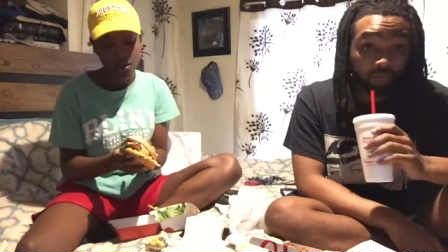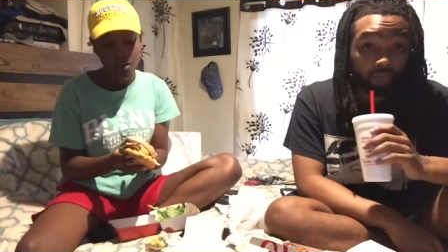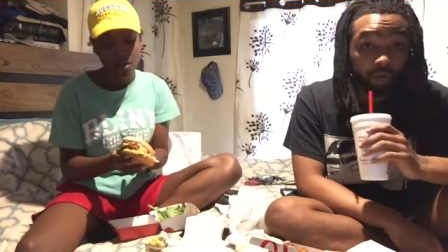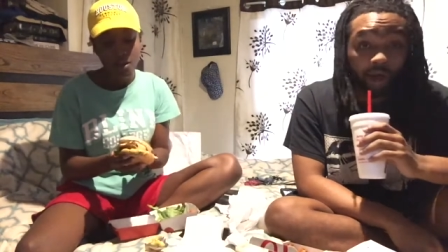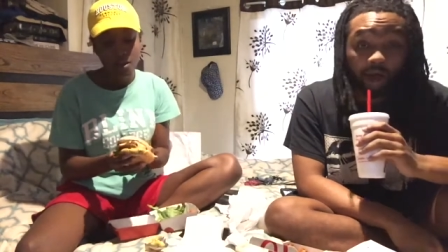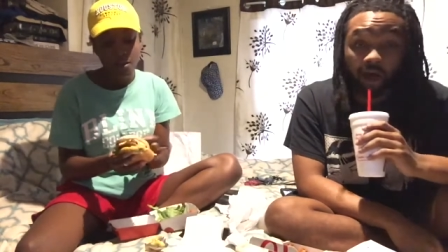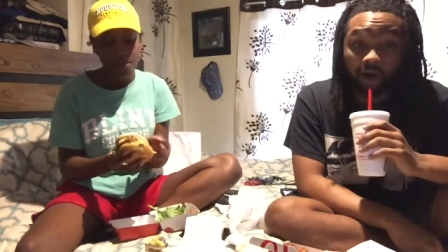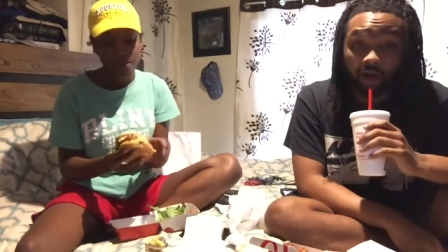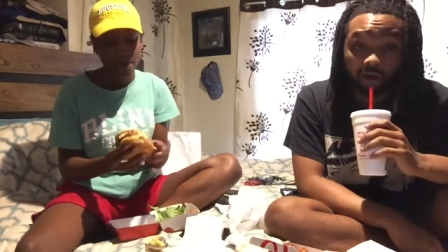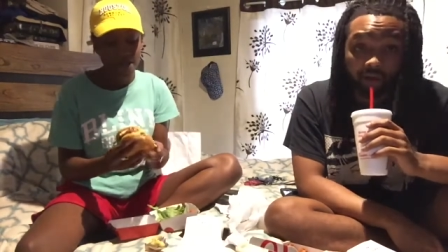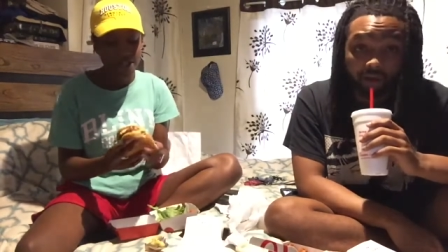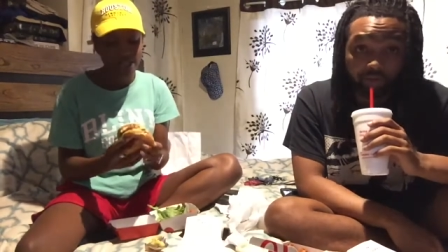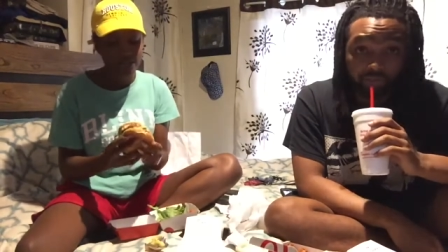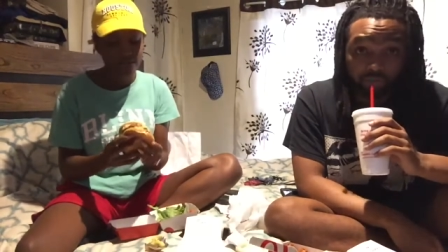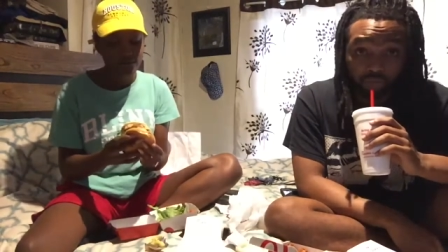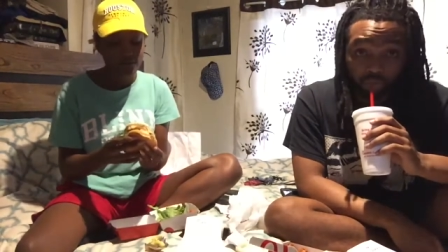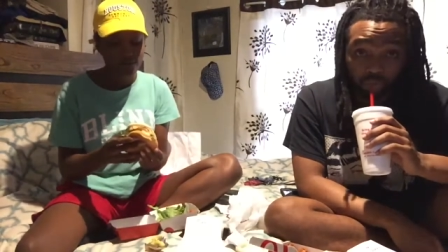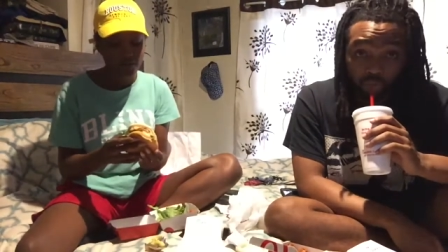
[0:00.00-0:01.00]

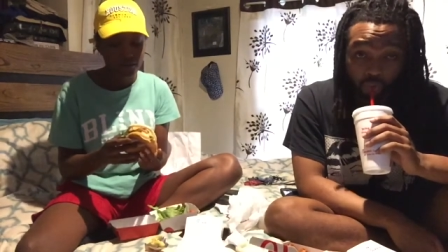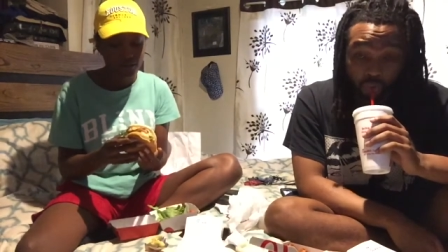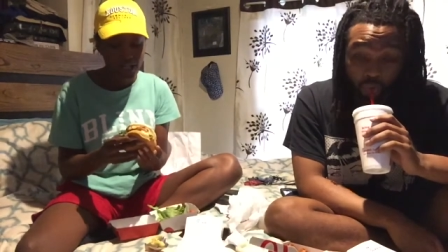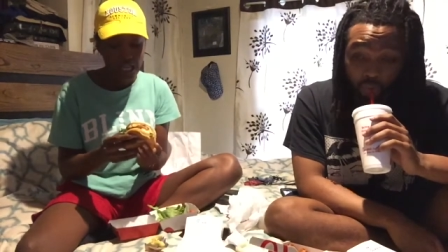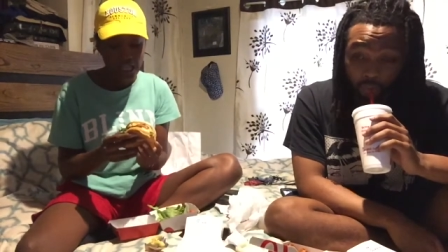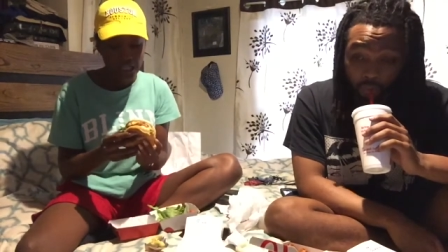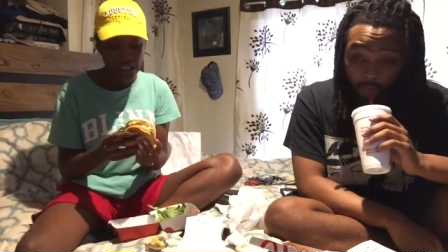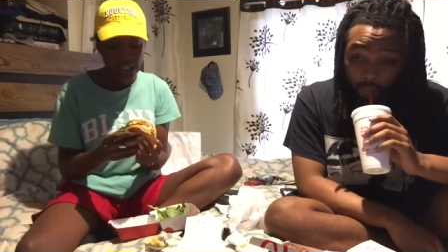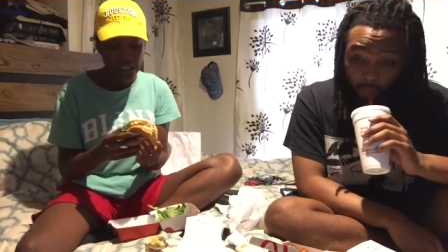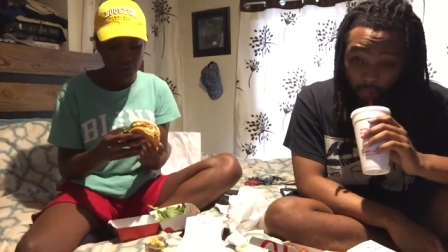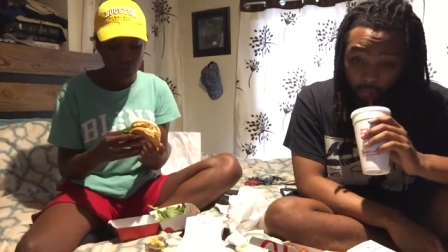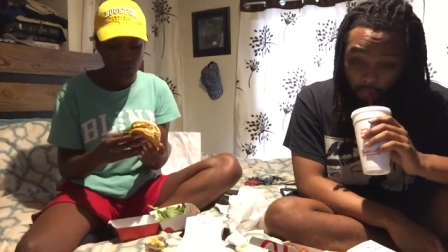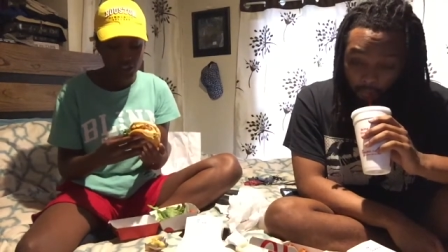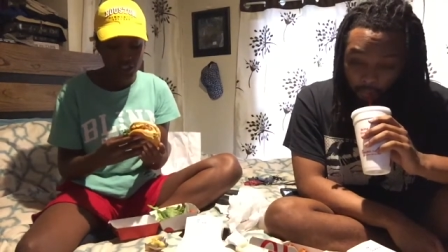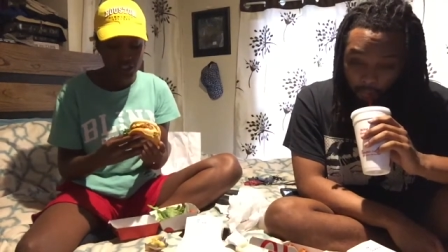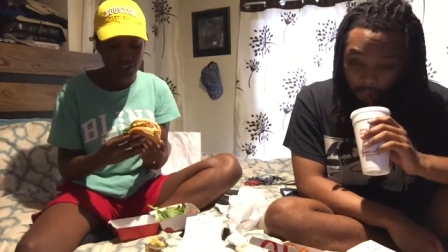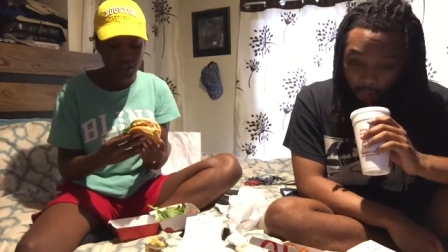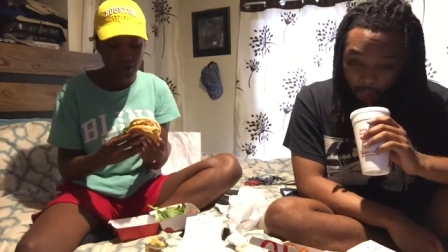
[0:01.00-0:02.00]
But at the, we
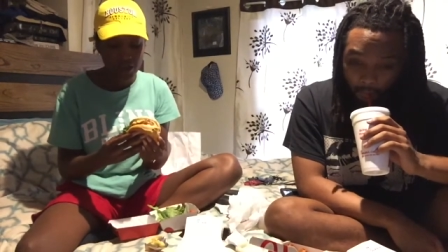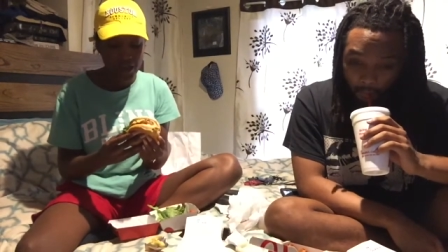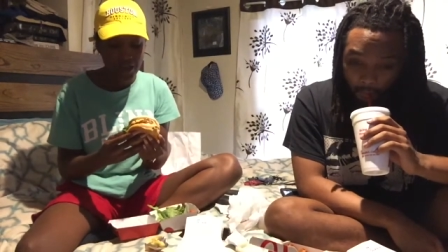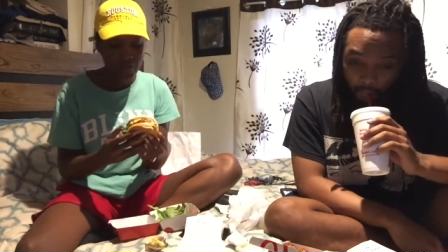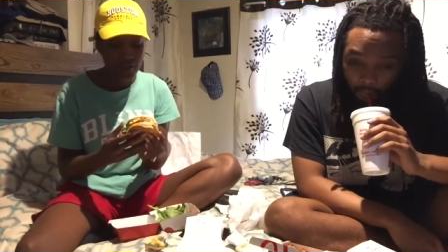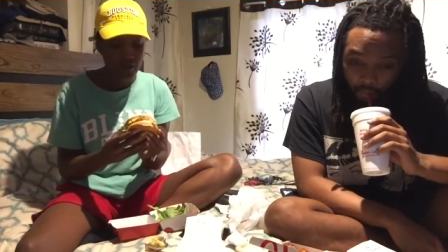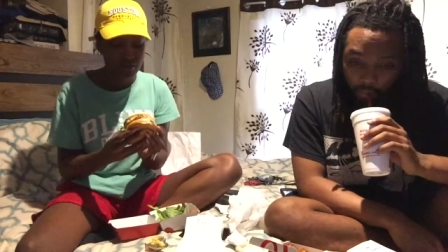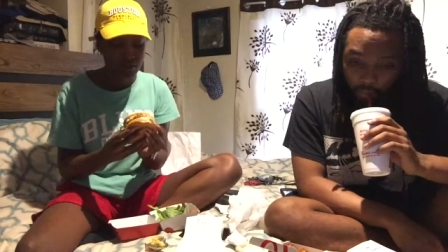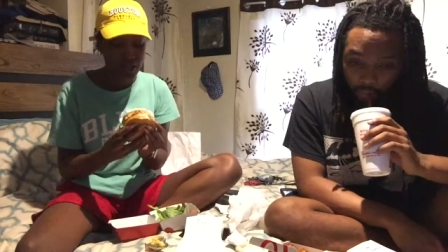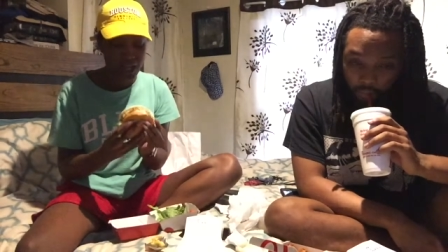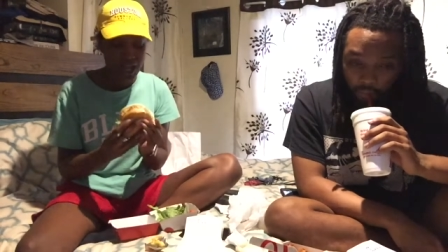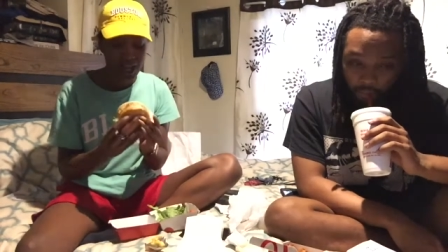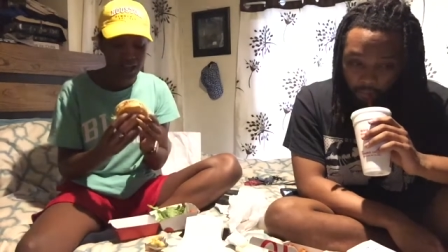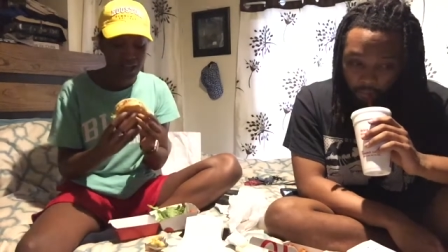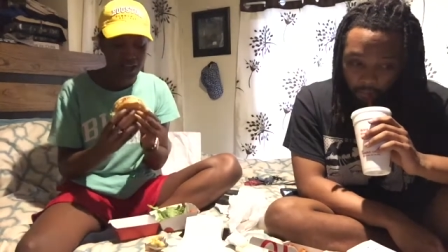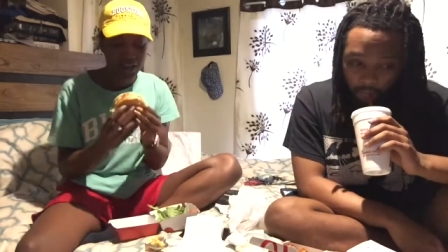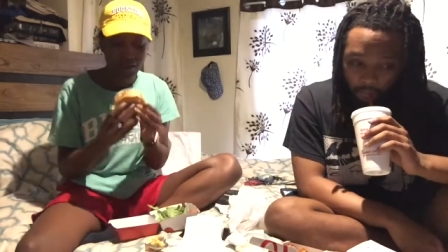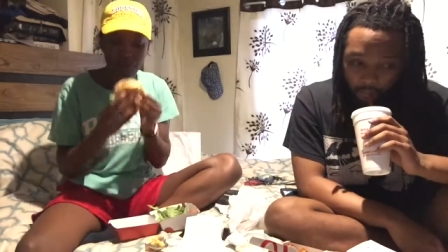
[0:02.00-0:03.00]
just don't have no
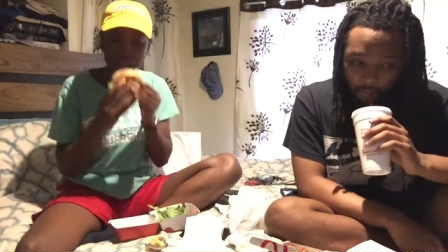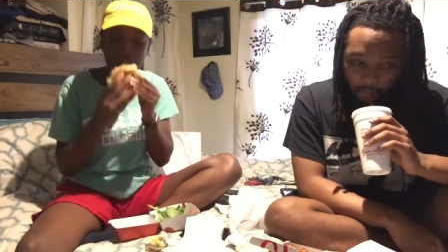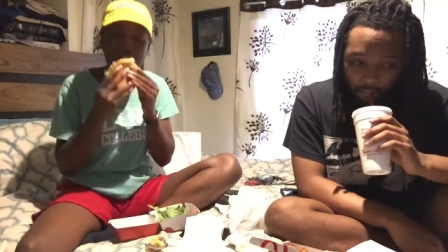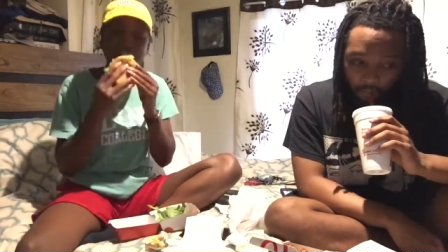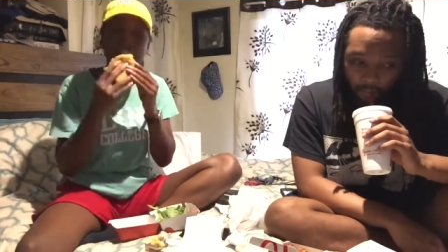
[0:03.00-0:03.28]
time.